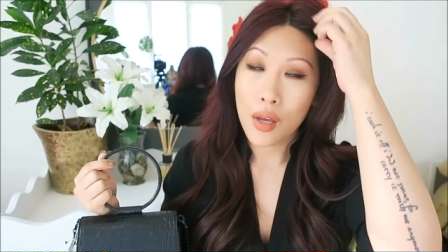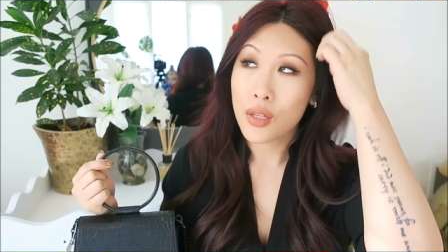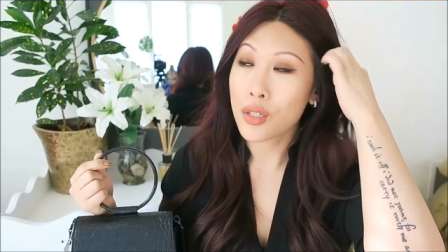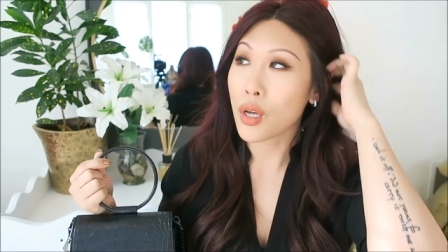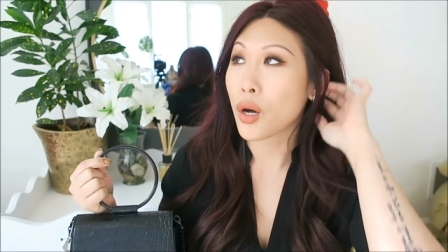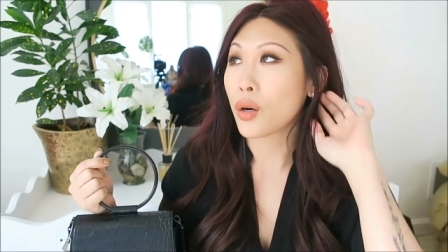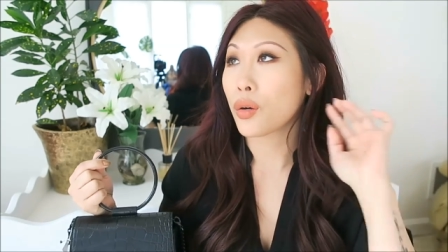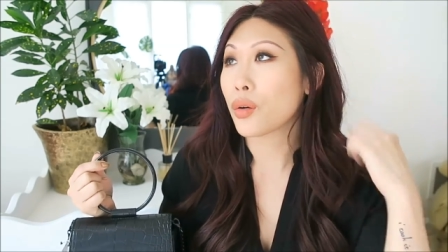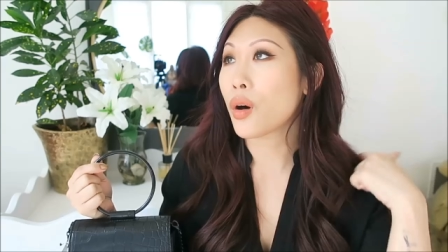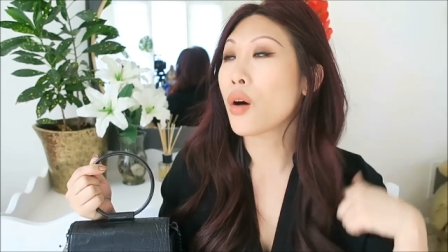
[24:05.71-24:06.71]

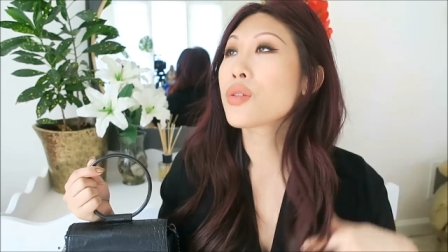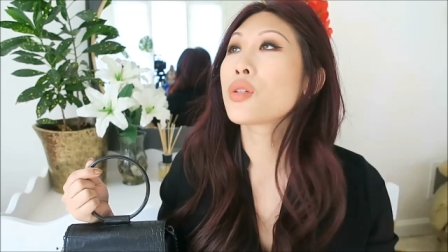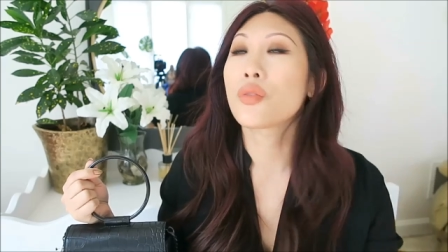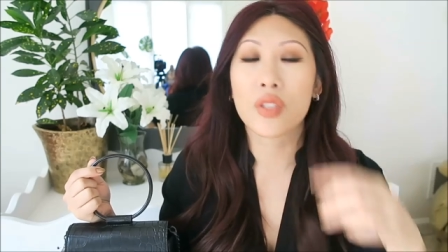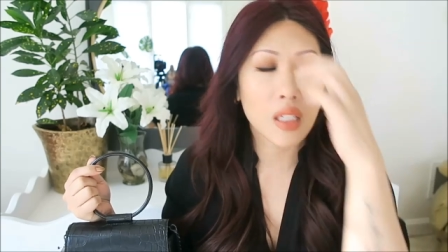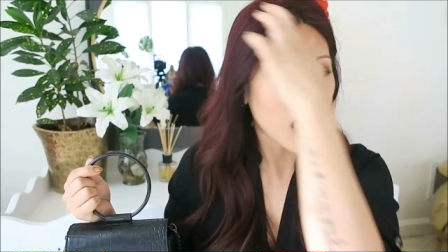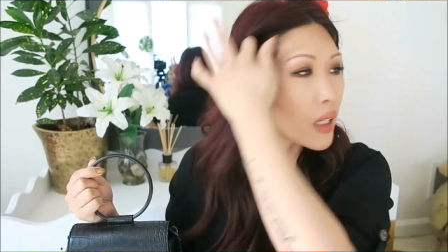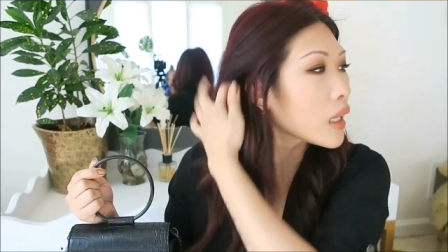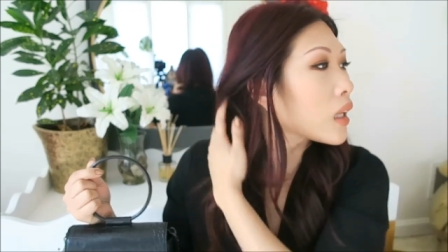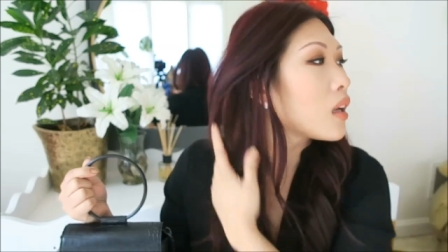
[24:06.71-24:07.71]
So also to
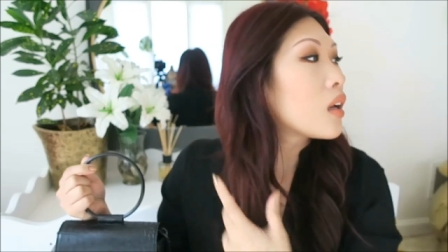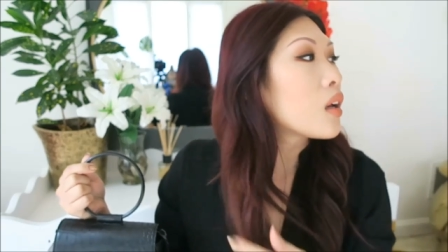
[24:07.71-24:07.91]
get like